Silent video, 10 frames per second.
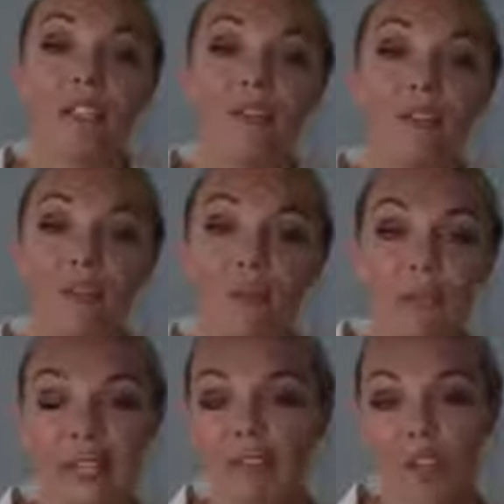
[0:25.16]
T4
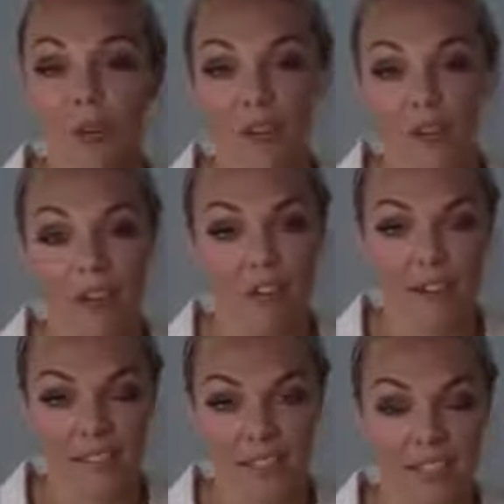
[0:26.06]
complete following a car
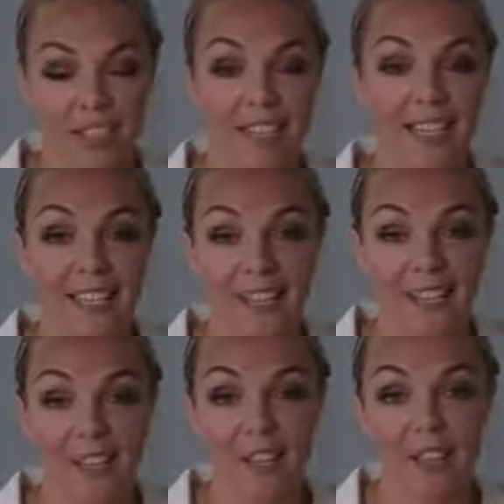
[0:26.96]
accident 10
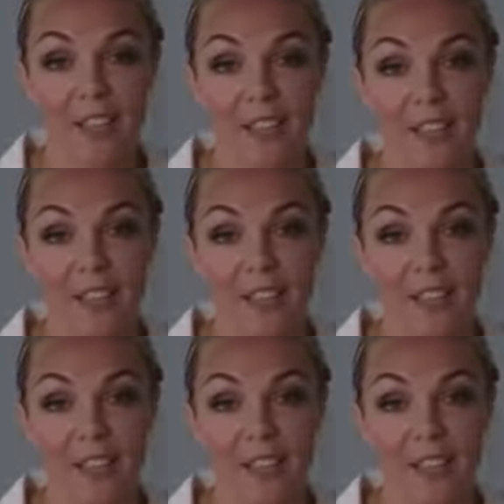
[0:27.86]
years ago,